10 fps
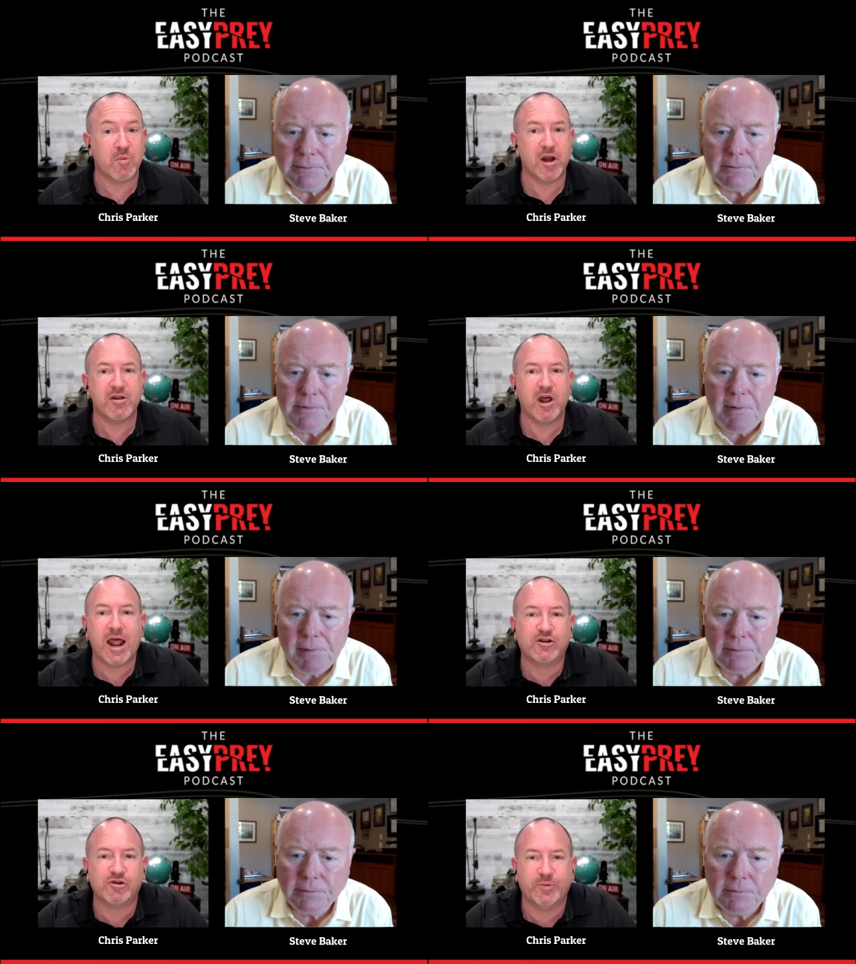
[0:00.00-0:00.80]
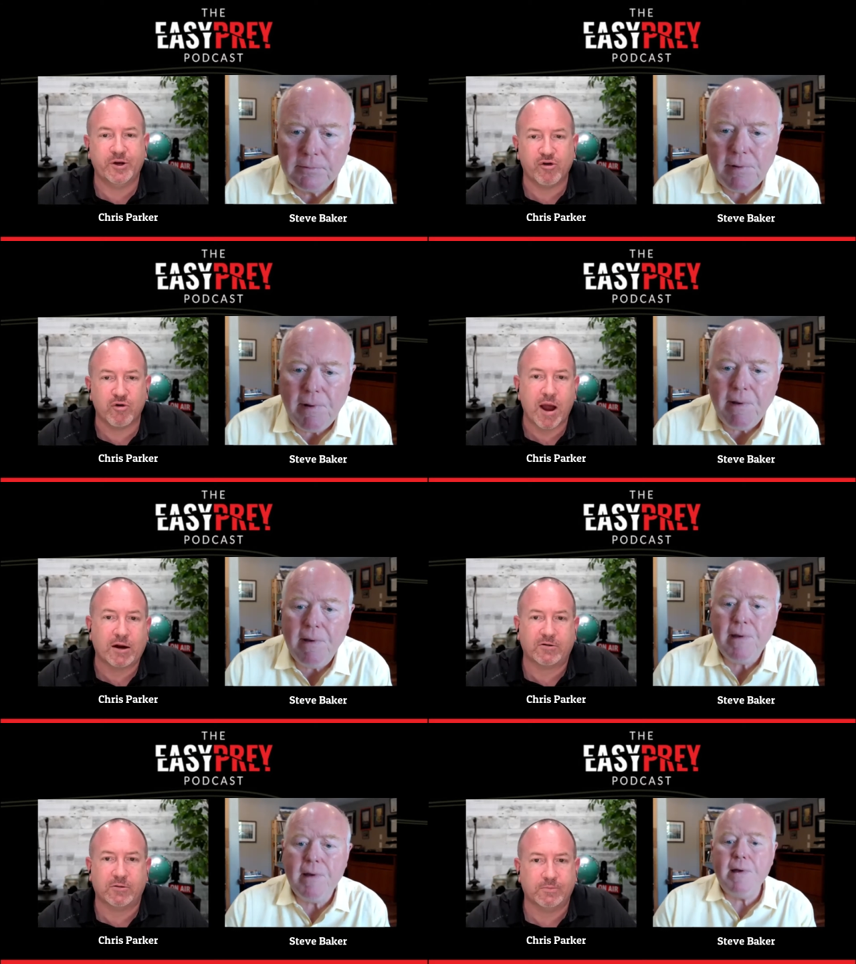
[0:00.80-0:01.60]
Speaker 1: might not actually be
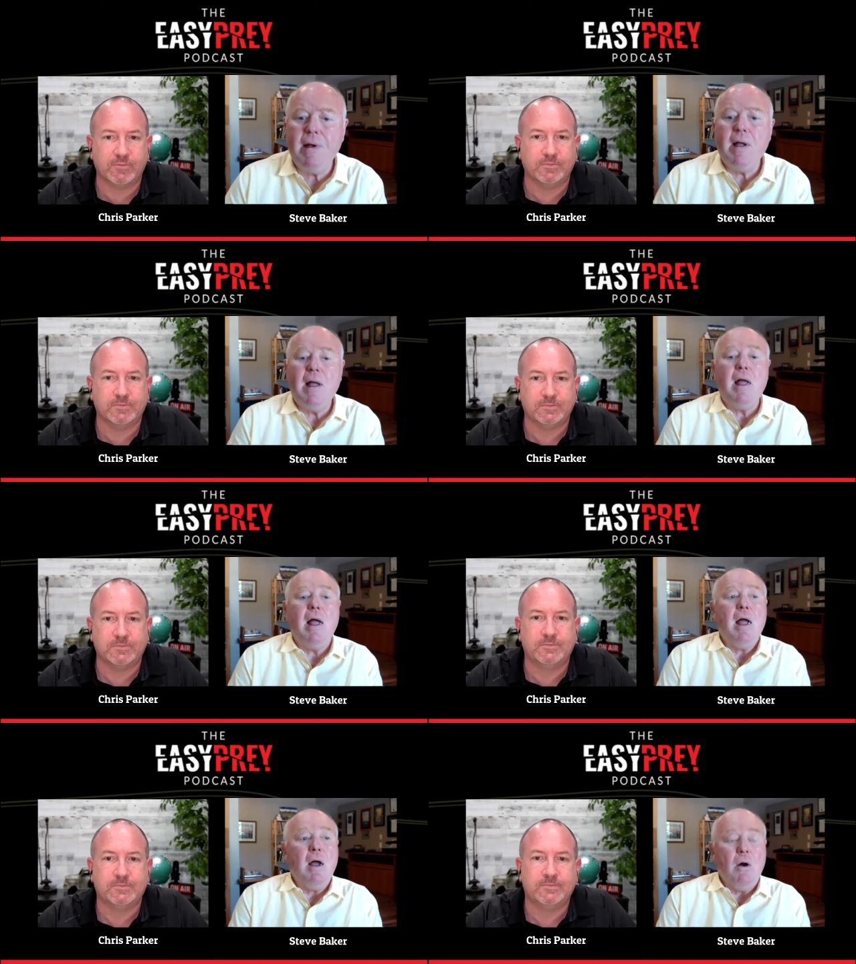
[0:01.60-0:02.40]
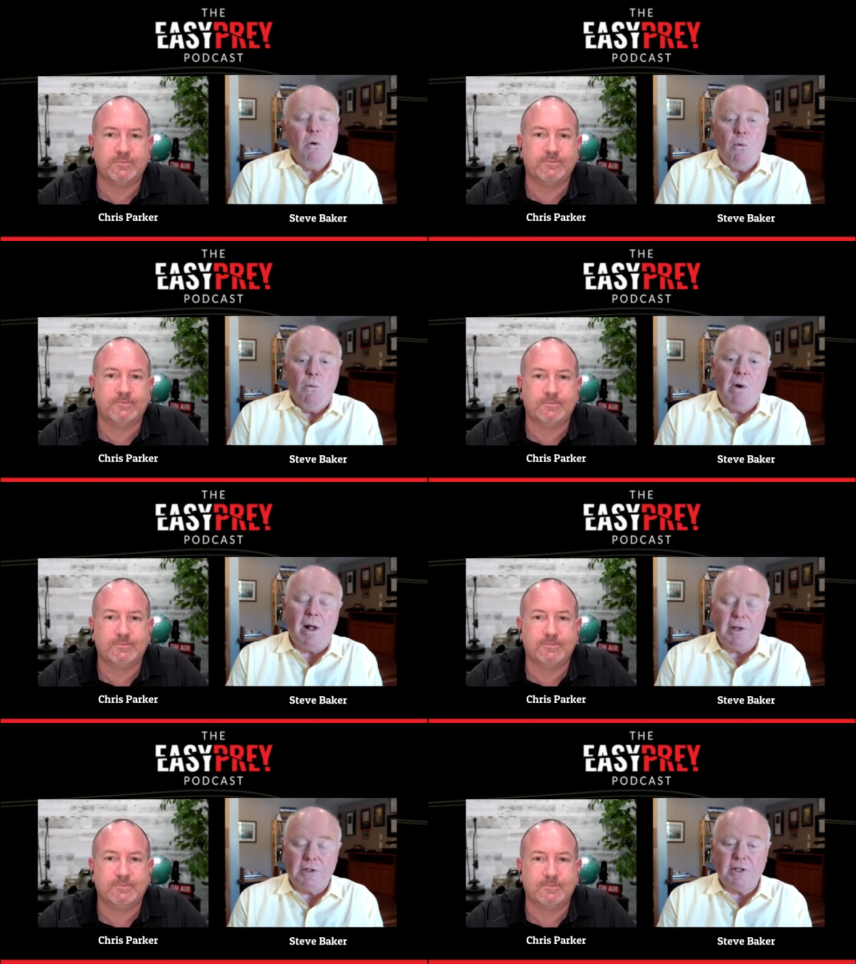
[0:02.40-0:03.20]
correct?
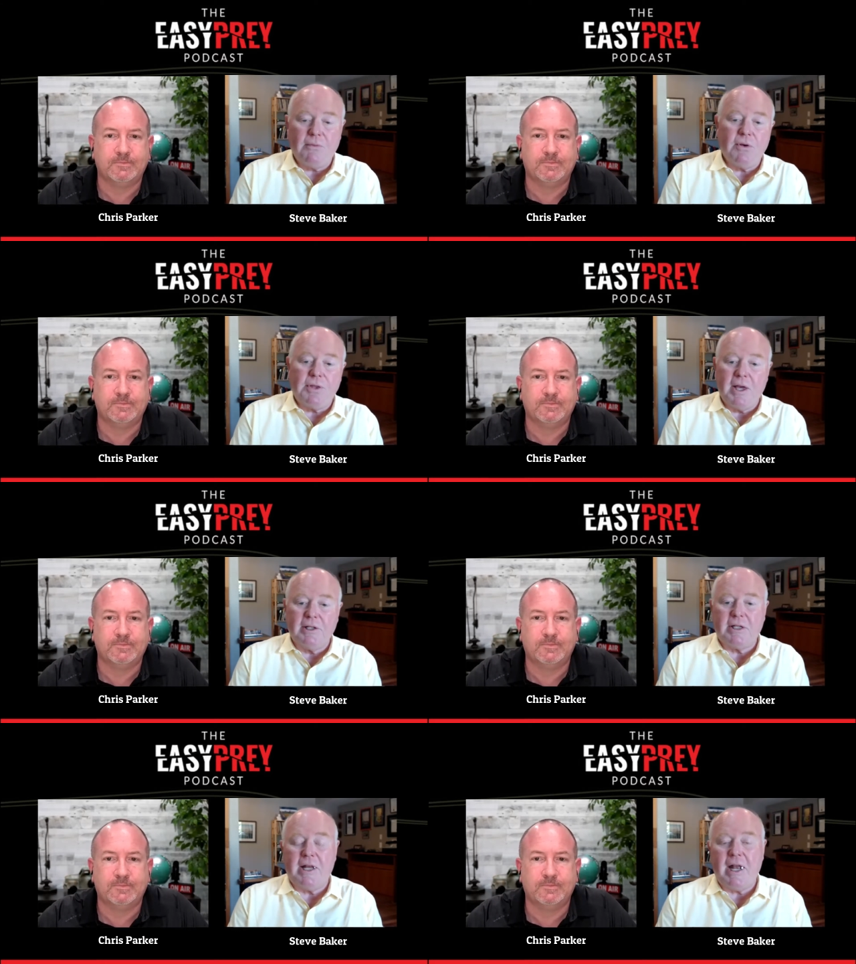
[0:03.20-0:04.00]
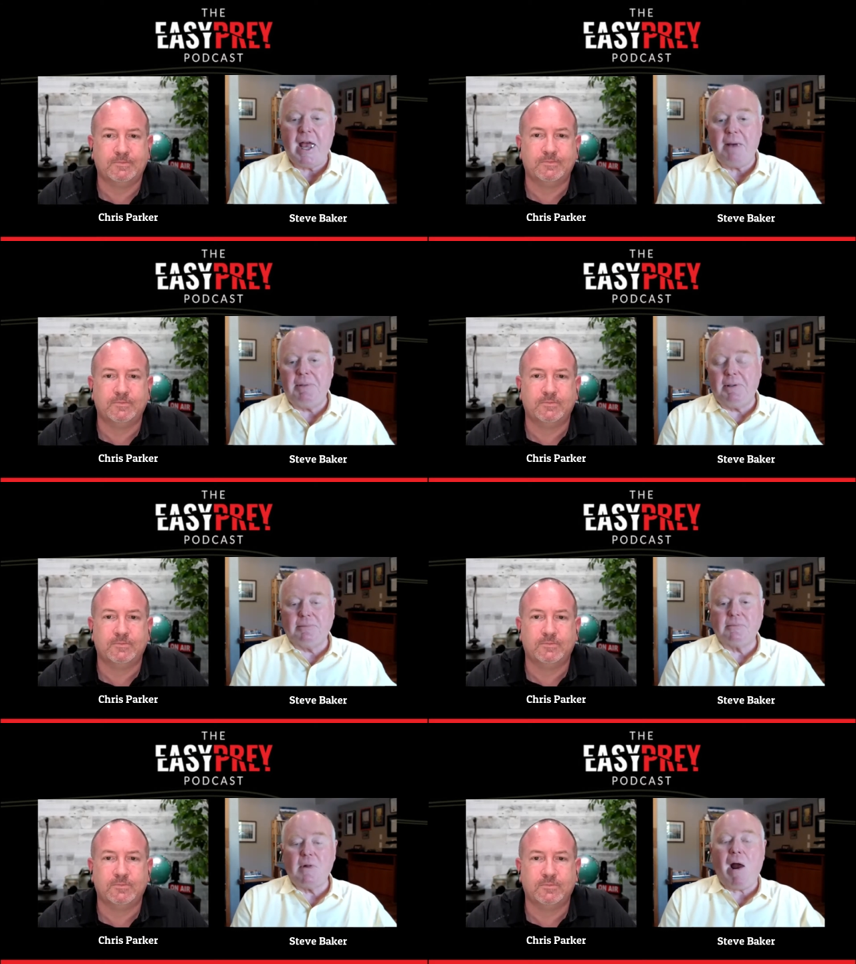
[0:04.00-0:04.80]
Speaker 2: Well, several things can
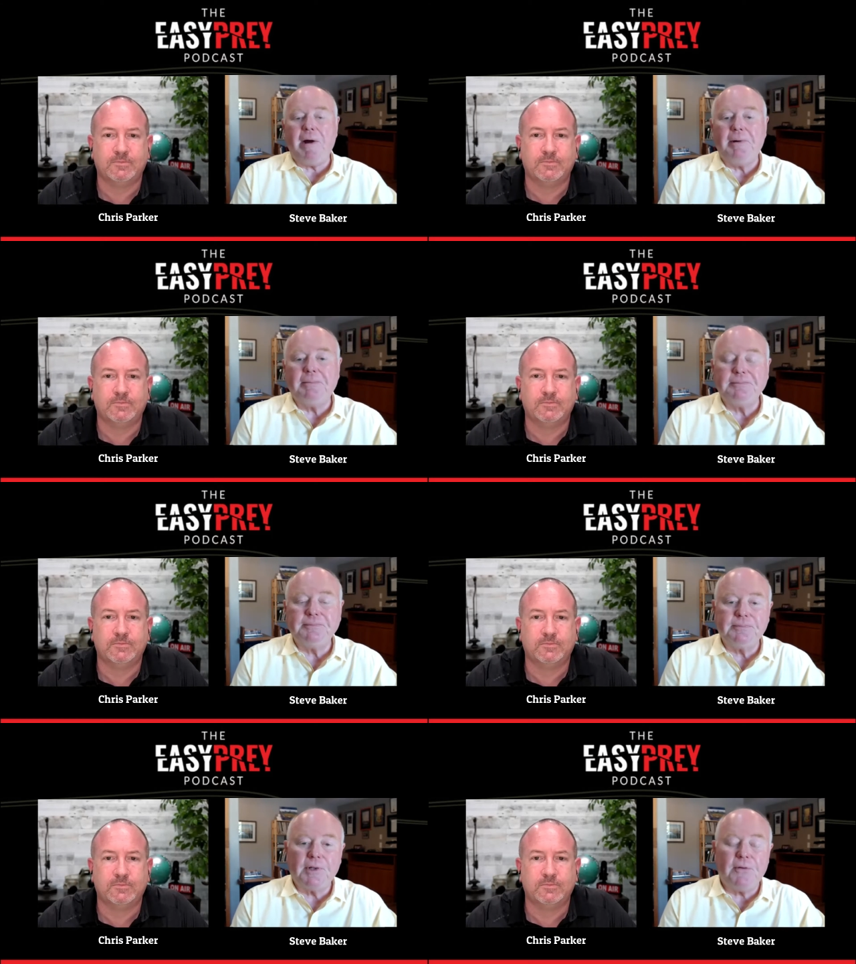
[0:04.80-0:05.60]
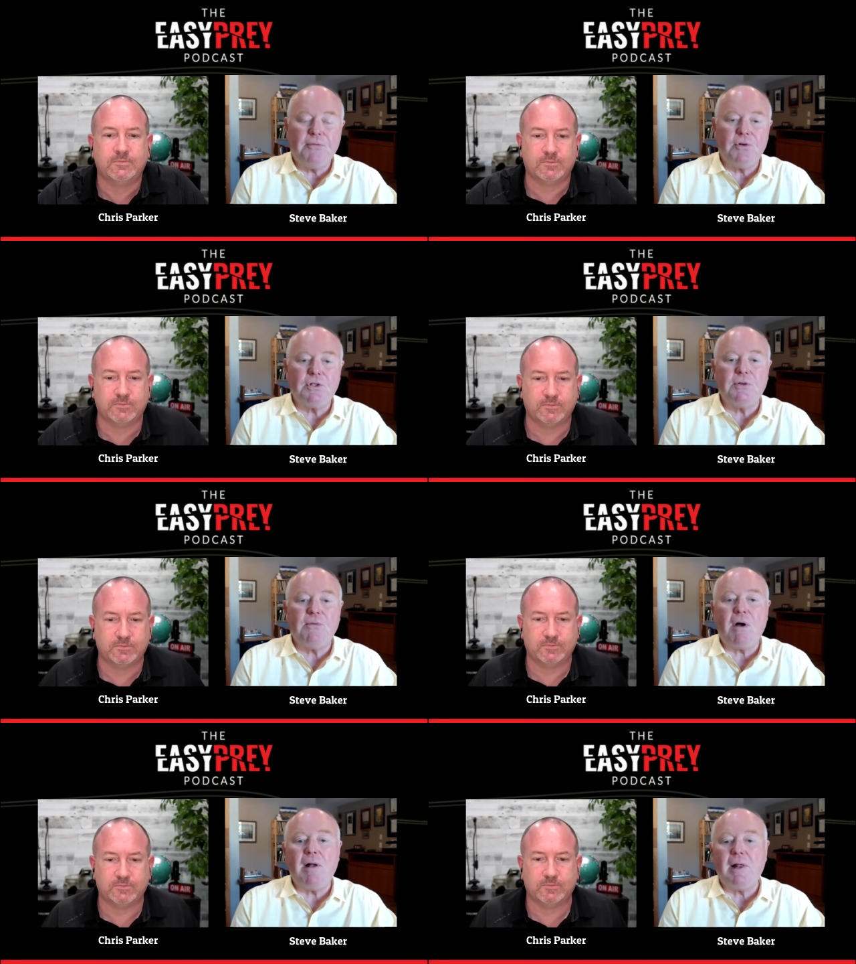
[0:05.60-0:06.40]
happen. Um, first
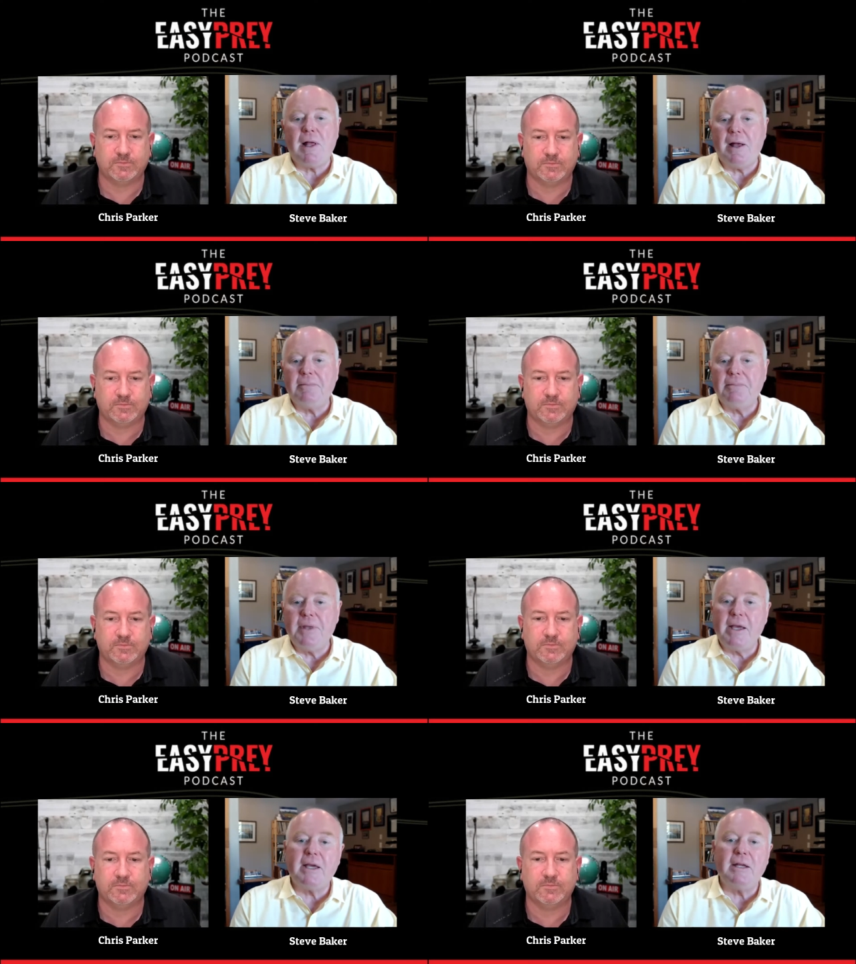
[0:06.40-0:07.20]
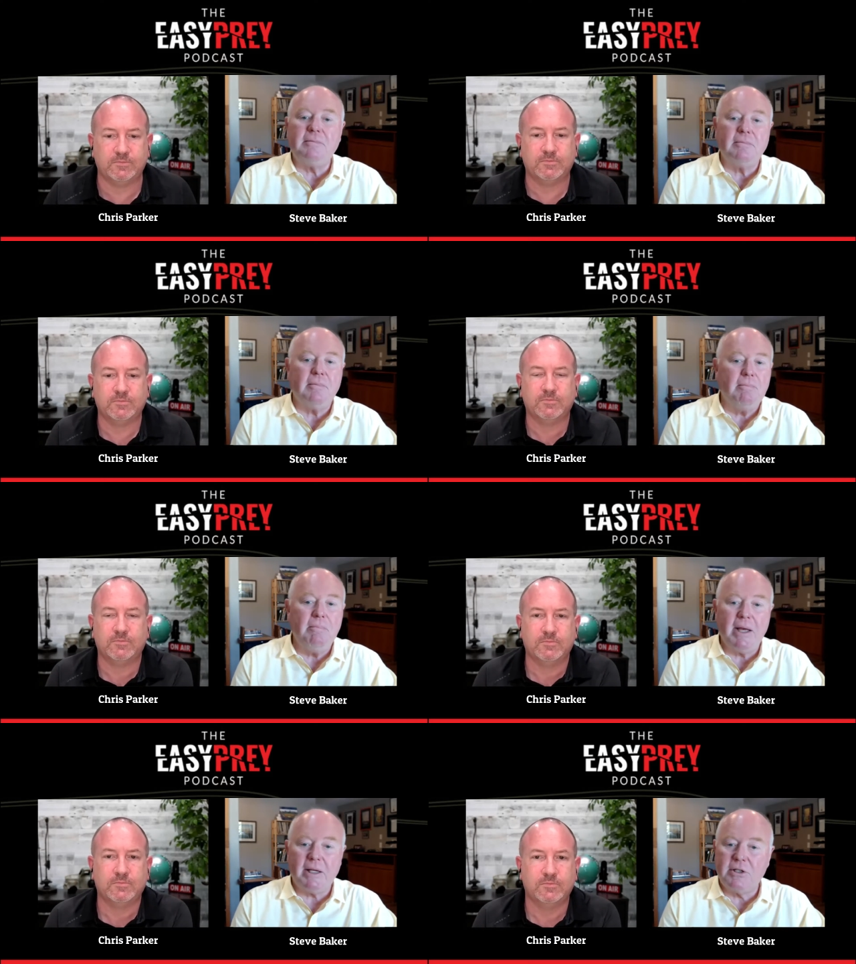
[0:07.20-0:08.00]
of all, um, they can
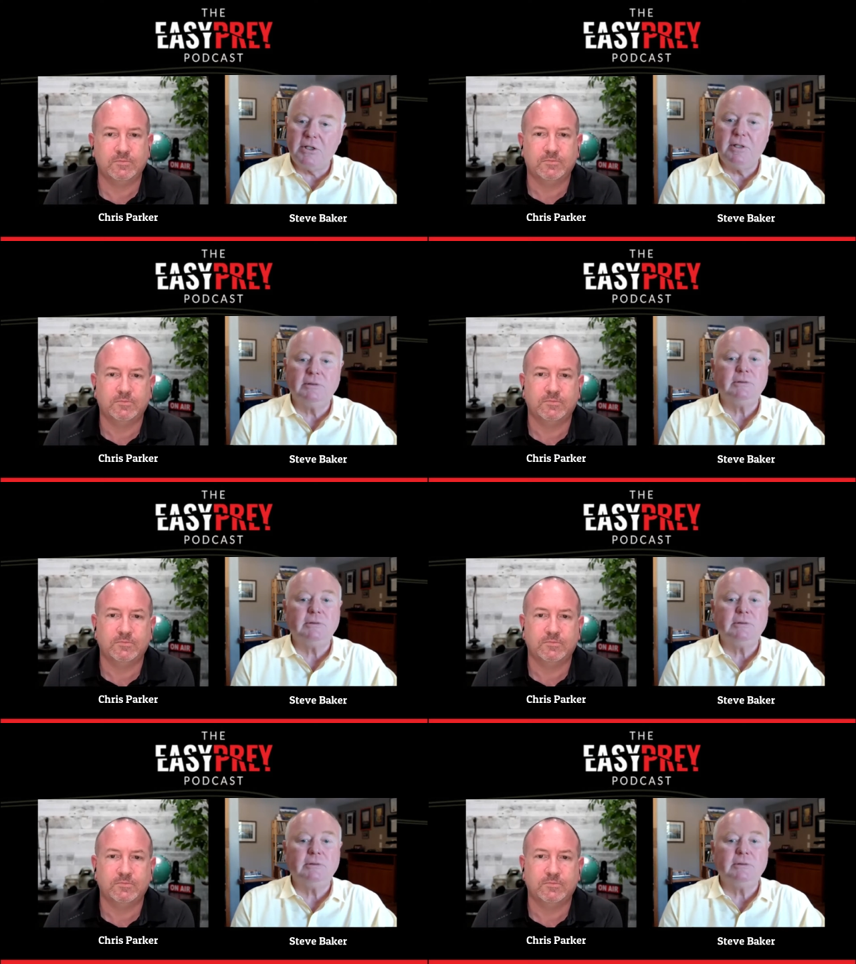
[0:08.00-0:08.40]
mix